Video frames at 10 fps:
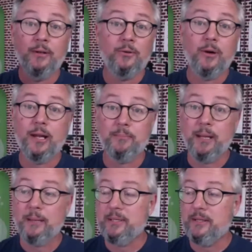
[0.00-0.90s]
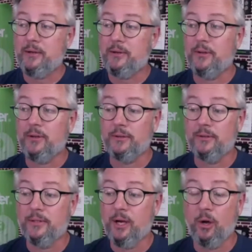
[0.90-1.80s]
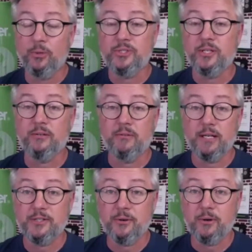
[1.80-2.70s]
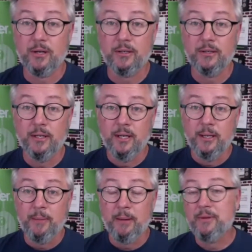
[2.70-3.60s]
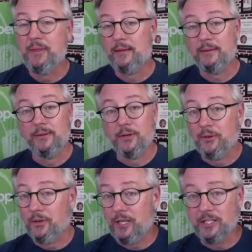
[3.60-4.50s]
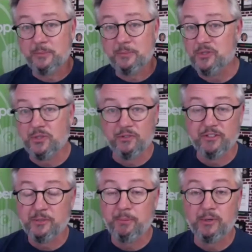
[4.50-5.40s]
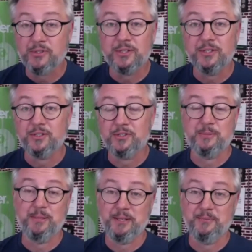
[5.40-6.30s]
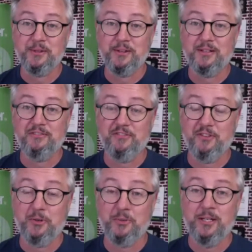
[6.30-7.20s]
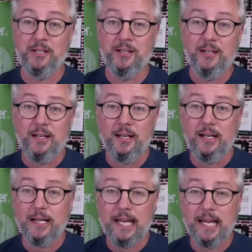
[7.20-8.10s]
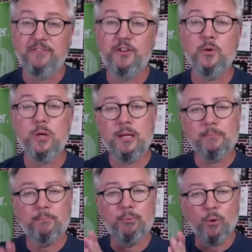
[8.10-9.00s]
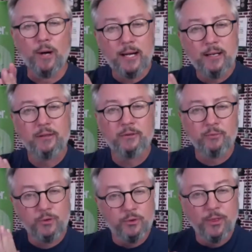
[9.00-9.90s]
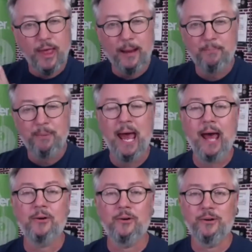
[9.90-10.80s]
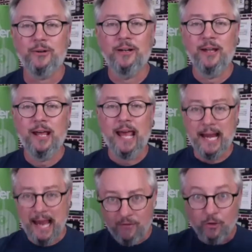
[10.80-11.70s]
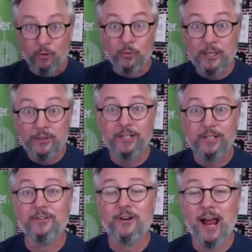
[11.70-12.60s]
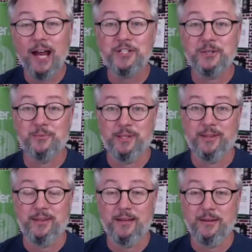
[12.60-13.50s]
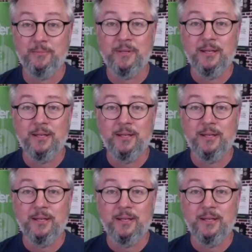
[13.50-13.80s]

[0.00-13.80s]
right? Maybe they're the, the host at a restaurant, maybe that they're the customer service person you're speaking with on the phone. Uh, if you can break through that pattern, and have a real interaction with them.